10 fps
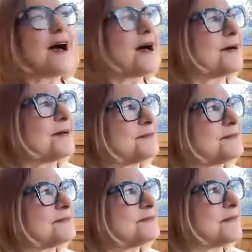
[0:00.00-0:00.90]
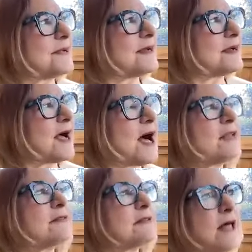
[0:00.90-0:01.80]
um
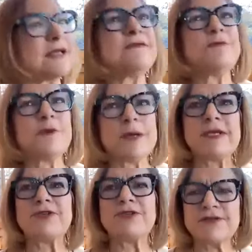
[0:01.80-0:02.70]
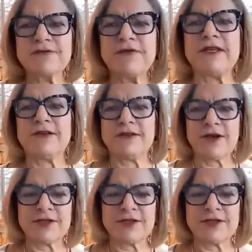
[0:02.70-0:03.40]
a lot of women just feel